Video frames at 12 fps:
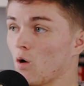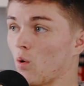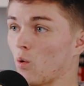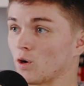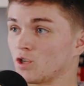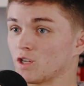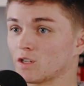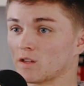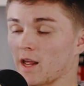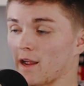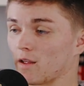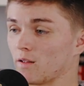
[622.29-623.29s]
or just
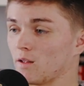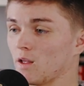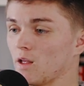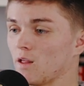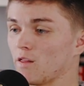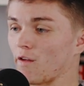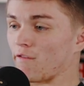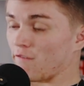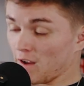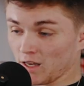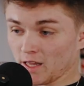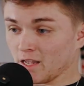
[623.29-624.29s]
like the
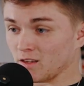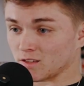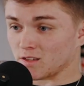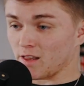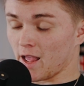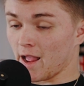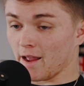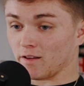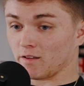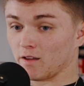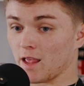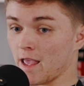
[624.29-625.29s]
feelings
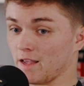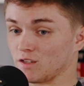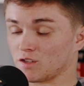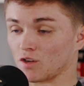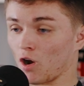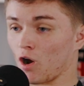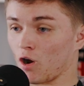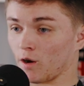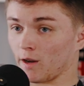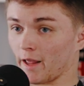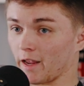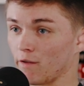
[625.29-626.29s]
that a
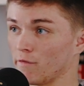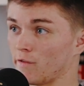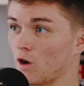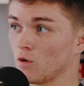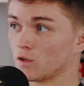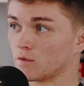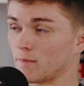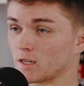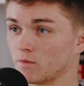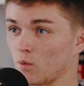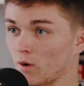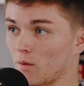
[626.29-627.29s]
song like invokes
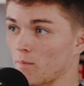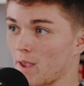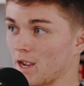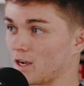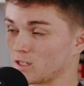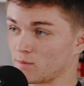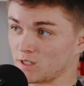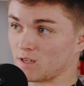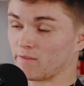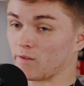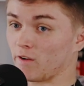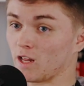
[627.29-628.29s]
makes me want to make a
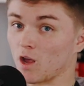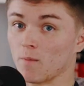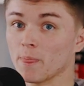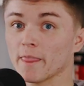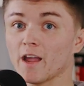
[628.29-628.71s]
specific video.